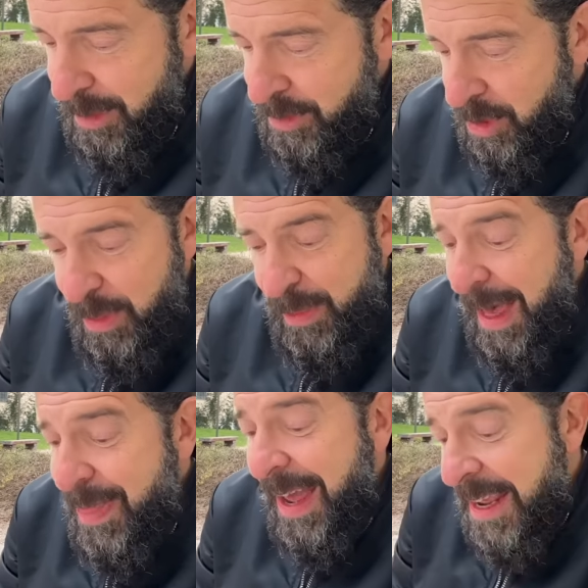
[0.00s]
So
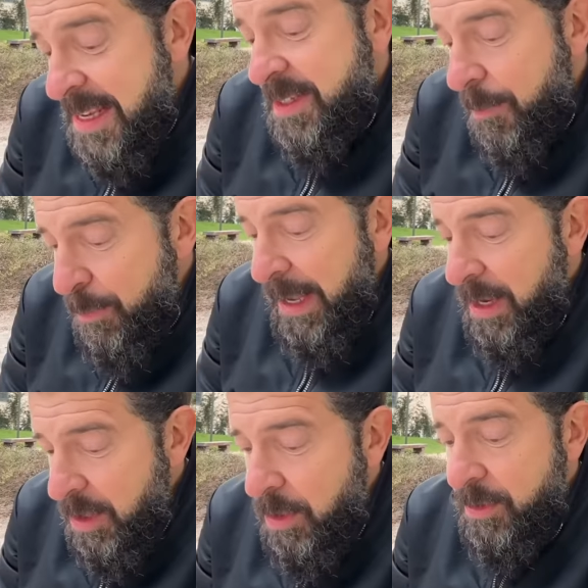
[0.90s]
that is the big
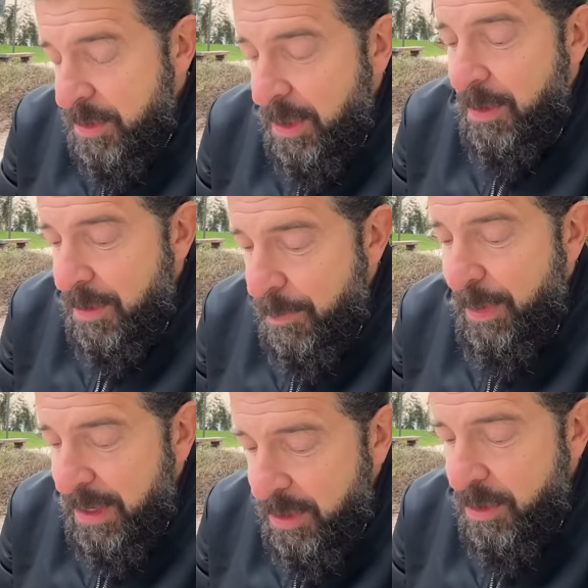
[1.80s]
news, though. The
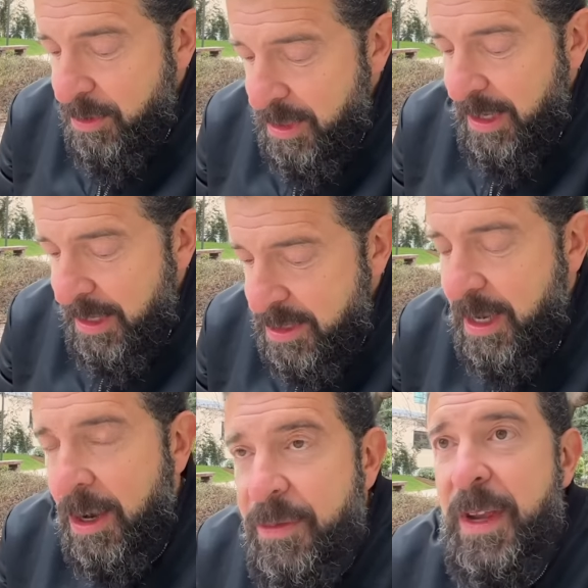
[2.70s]
big news is
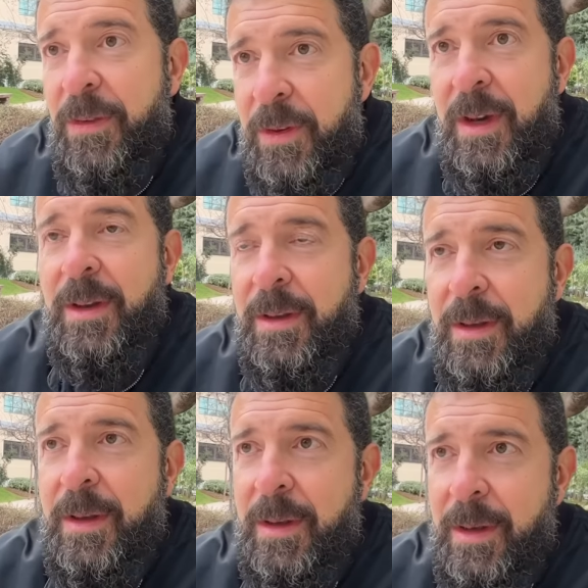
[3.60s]
Avdiivka.
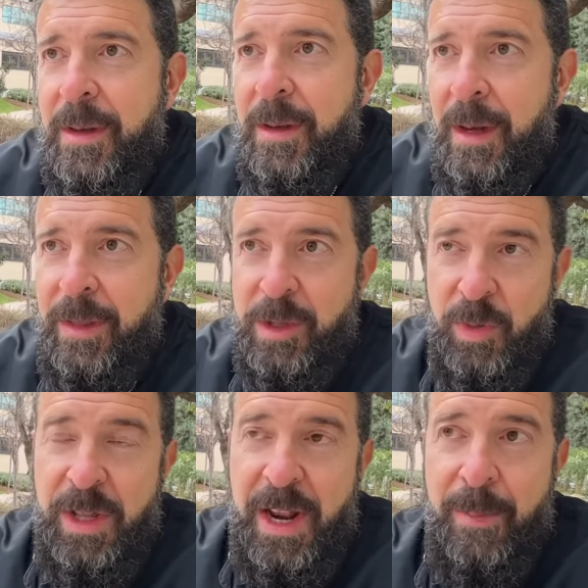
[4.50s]
And there's
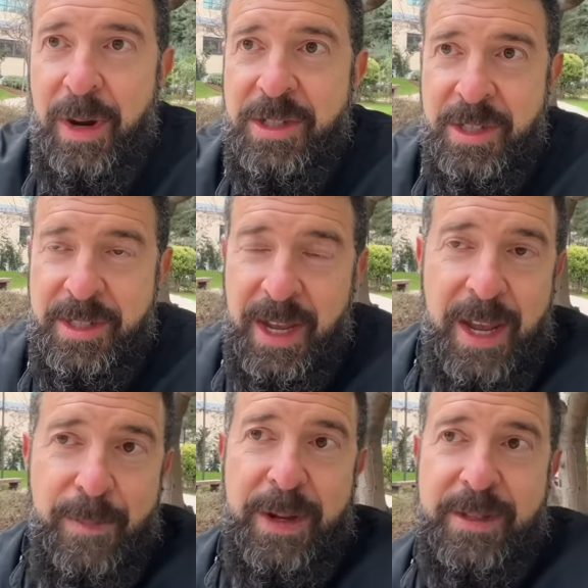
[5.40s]
really not much to
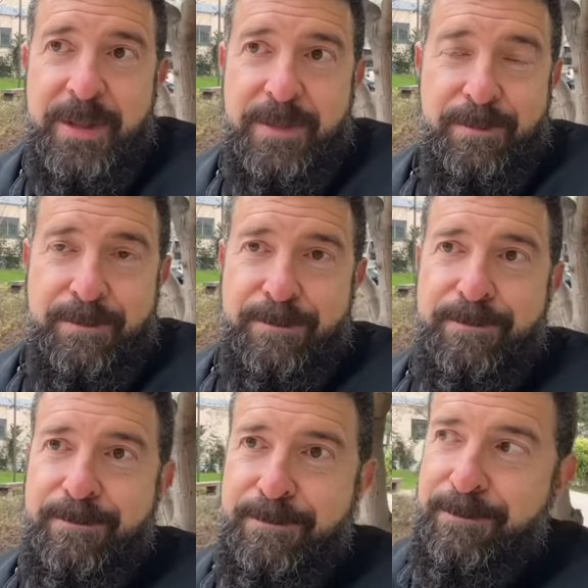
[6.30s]
say, but
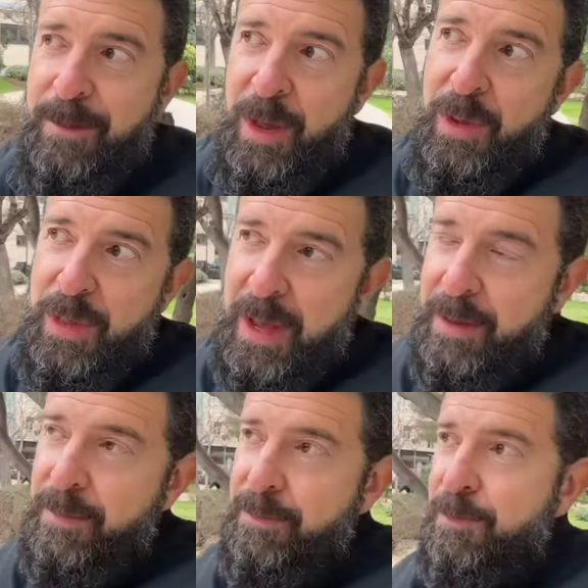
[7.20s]
other
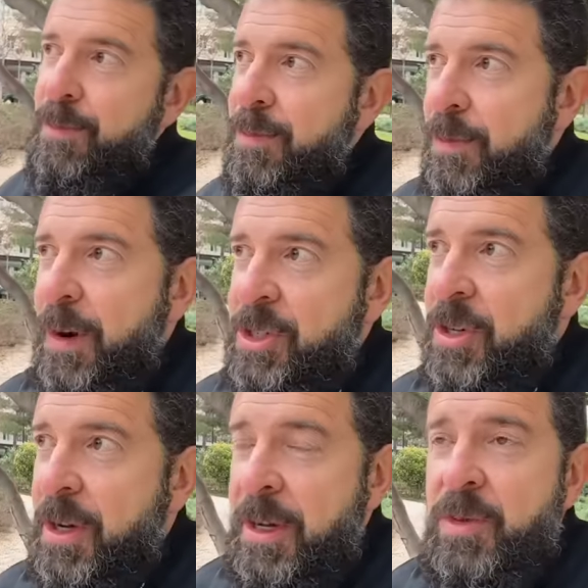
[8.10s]
than
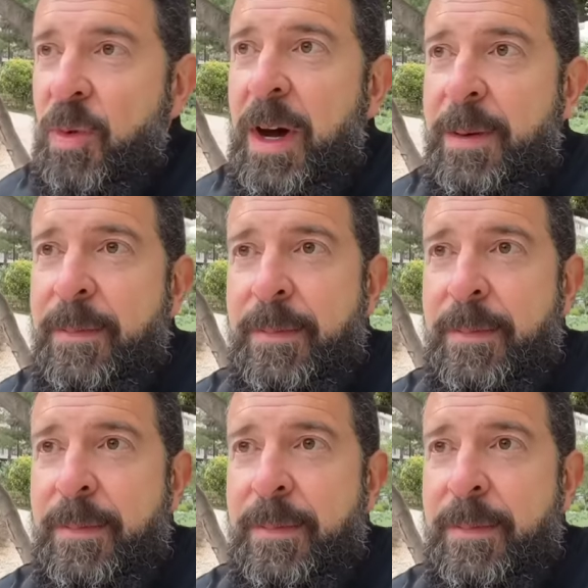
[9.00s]
Russia has won.